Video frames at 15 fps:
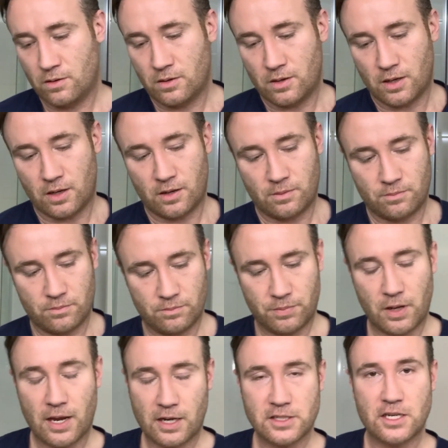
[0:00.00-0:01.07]
But
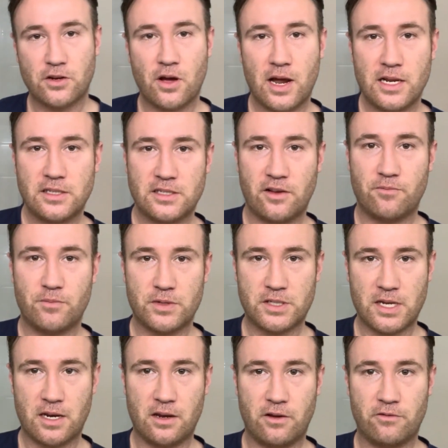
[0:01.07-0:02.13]
like I said,
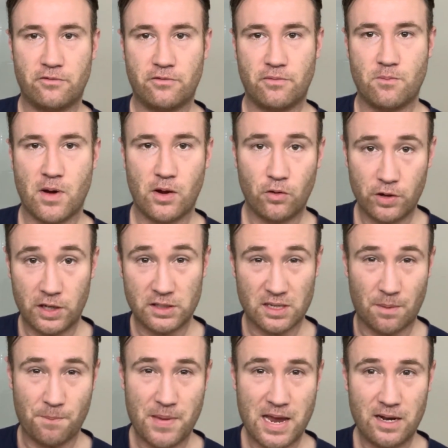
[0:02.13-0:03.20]
97% of my audience are
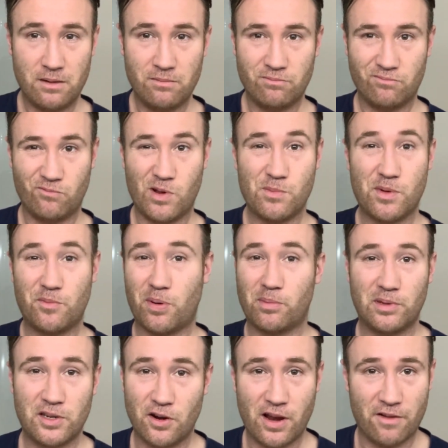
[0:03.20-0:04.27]
men. Women probably
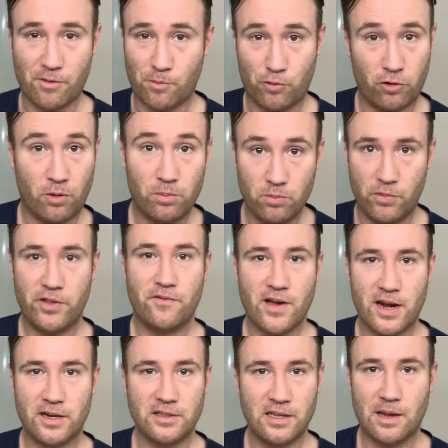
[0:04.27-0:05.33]
don't have a problem with
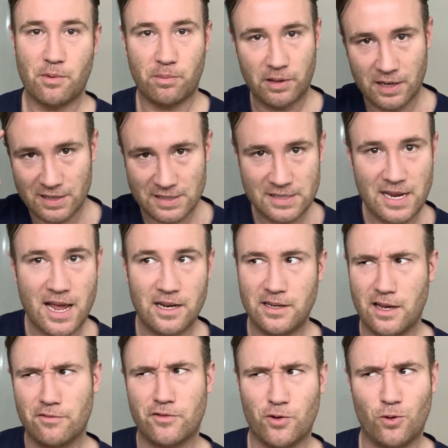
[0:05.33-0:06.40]
vanity. They probably understand, yeah,
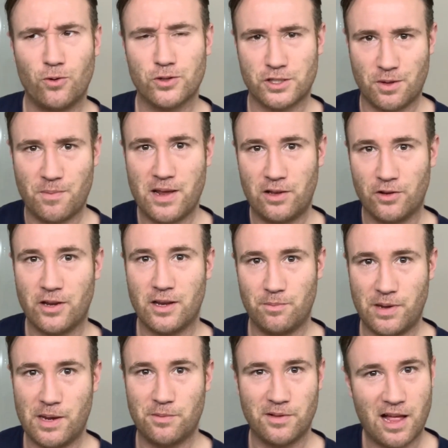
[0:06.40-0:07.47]
of course, the better looking
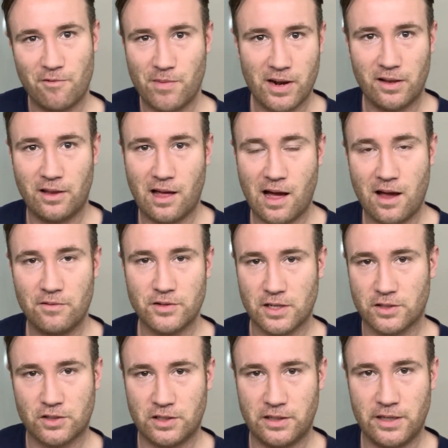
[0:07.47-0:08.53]
people have better lives. It's
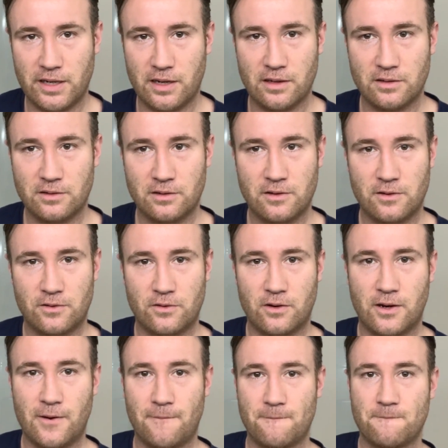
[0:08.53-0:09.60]
clear,
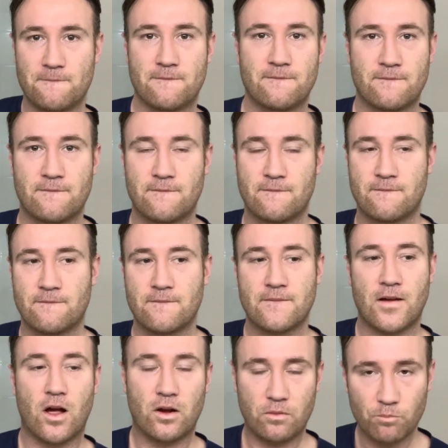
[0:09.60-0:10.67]
right?
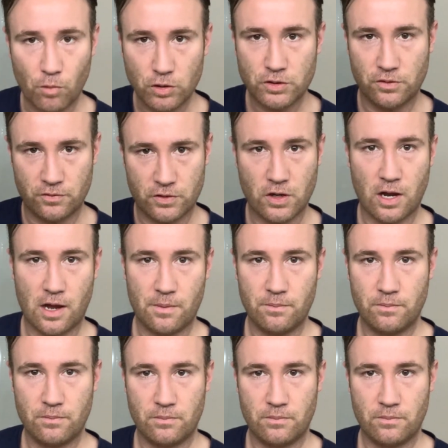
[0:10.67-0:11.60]
Most of the time.